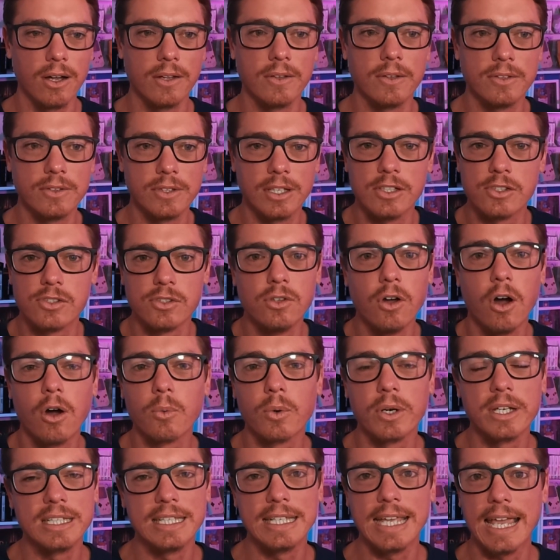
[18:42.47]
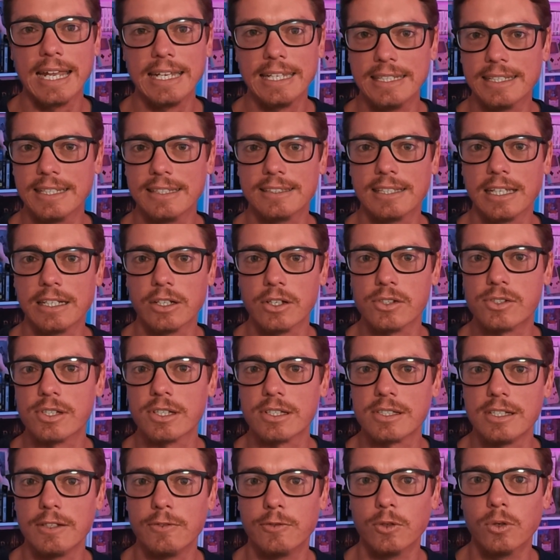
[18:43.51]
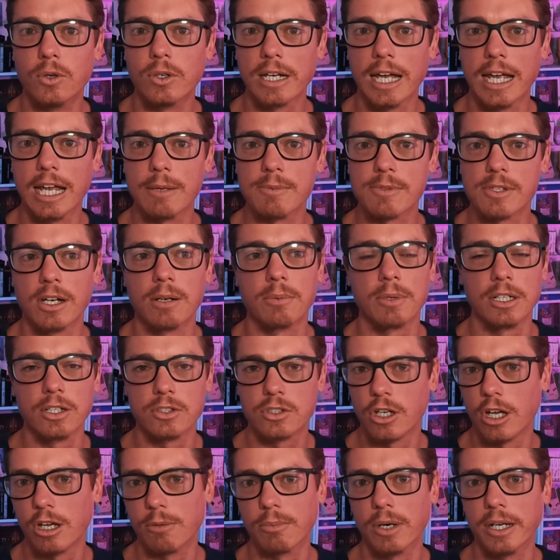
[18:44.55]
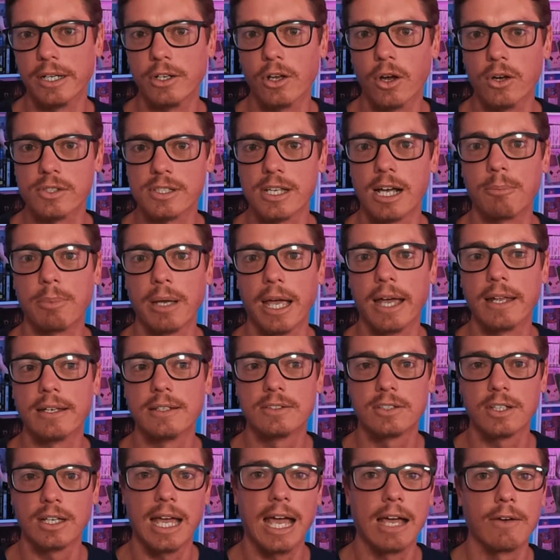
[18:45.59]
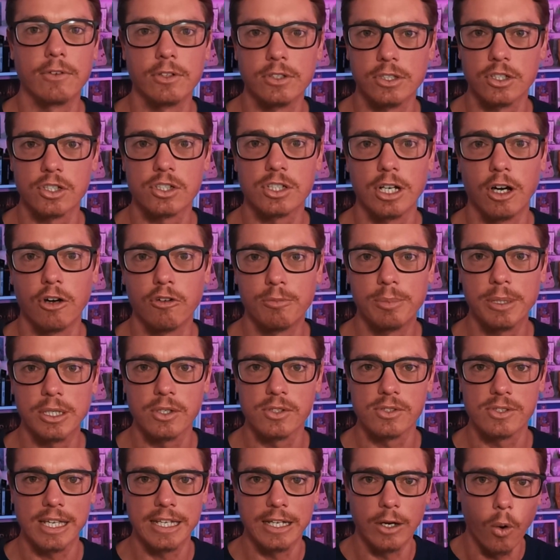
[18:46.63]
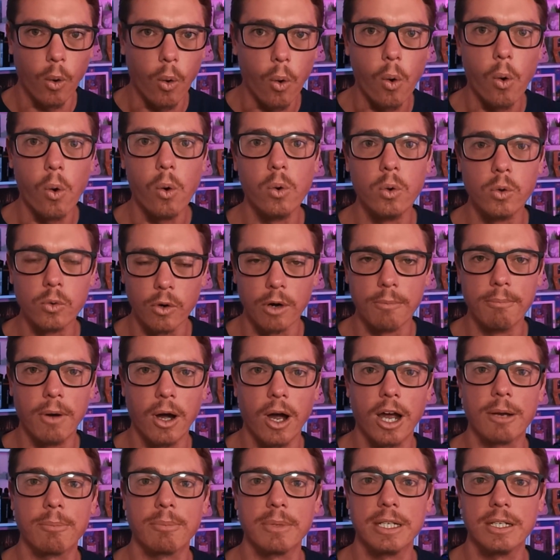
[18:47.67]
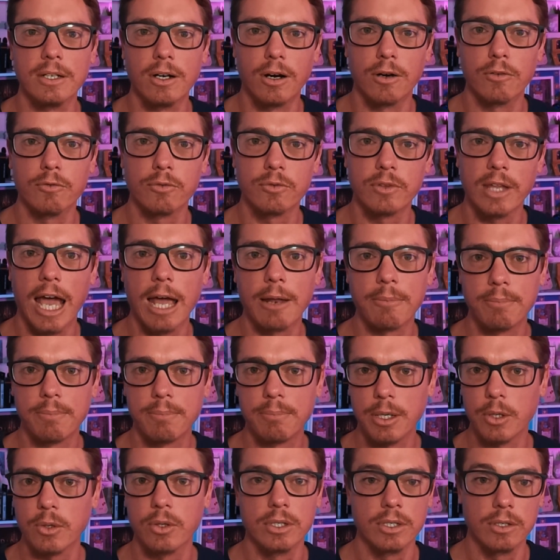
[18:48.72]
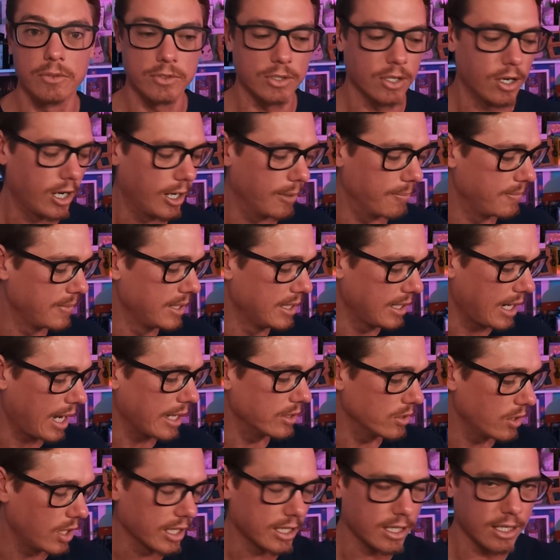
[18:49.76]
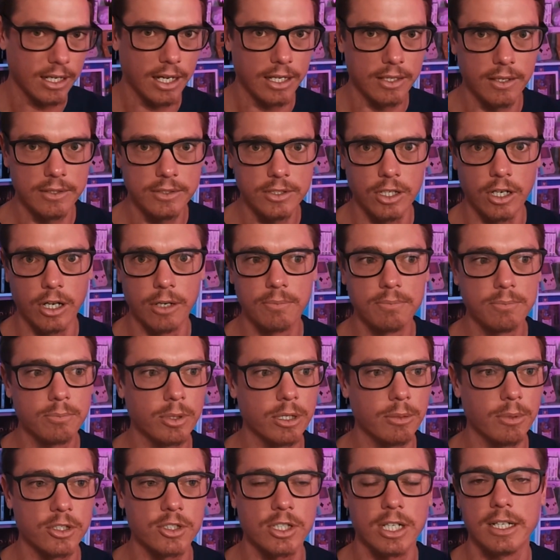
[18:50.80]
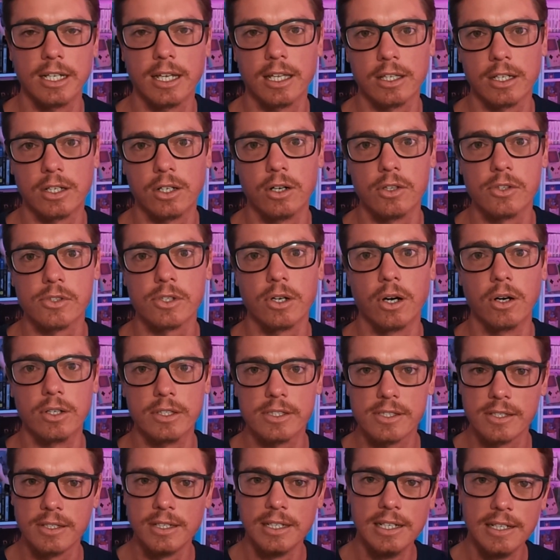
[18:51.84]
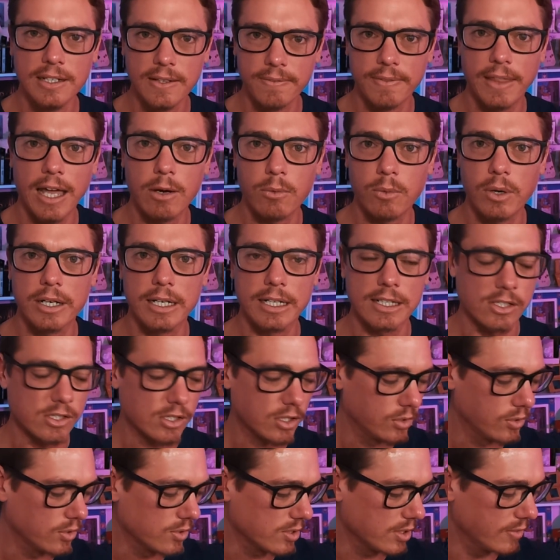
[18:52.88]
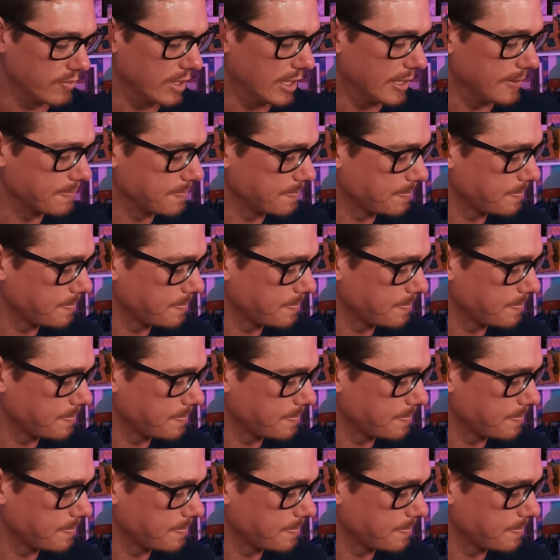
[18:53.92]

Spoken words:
there's not really any Nintendo 64 games that I'm going to turn my nose up at to have on the shelf, because they all remind me of that period of time. Unlike, you know, pretty much any other console, it's that one exclusively.